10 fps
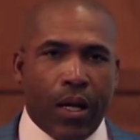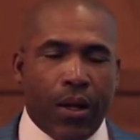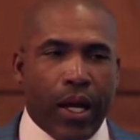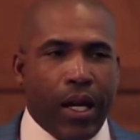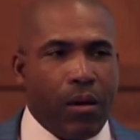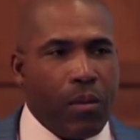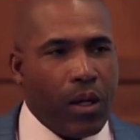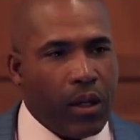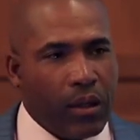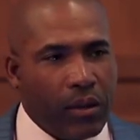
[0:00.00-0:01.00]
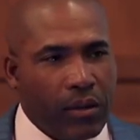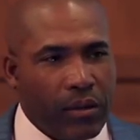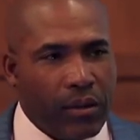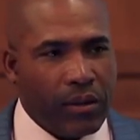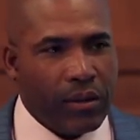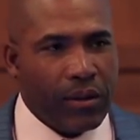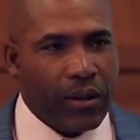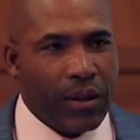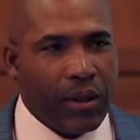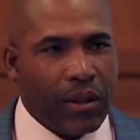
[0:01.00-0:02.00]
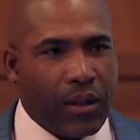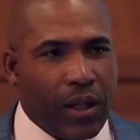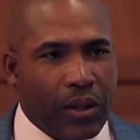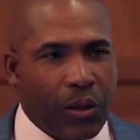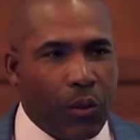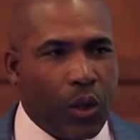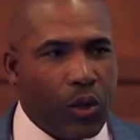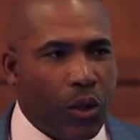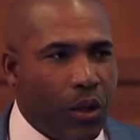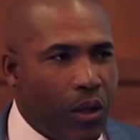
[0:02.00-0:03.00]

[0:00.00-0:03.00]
the enemy doesn't want you to